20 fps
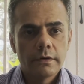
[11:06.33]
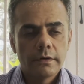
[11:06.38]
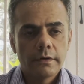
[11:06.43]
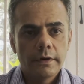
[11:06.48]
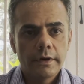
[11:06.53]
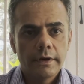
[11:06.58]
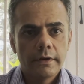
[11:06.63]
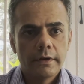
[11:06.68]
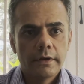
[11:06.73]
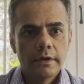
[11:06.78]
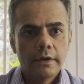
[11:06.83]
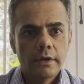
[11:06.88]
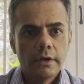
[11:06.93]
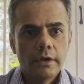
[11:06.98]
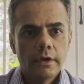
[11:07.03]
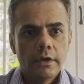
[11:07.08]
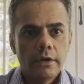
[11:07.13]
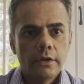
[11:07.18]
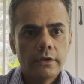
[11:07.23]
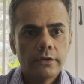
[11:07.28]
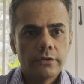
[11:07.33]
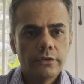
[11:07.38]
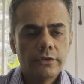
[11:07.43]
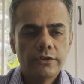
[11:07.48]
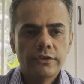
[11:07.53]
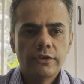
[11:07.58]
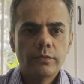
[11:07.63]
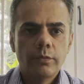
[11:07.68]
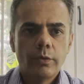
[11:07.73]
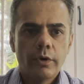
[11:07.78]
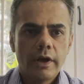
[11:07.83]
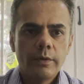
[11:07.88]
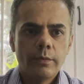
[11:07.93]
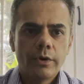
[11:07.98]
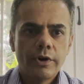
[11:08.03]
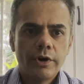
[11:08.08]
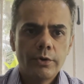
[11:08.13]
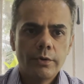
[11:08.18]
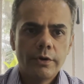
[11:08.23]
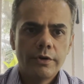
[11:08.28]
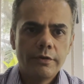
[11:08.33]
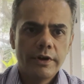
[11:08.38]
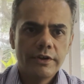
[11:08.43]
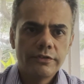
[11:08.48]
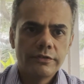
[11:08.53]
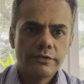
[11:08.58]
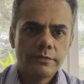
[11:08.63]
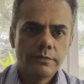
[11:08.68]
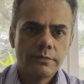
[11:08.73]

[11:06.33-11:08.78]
right? So this is what I wanted to address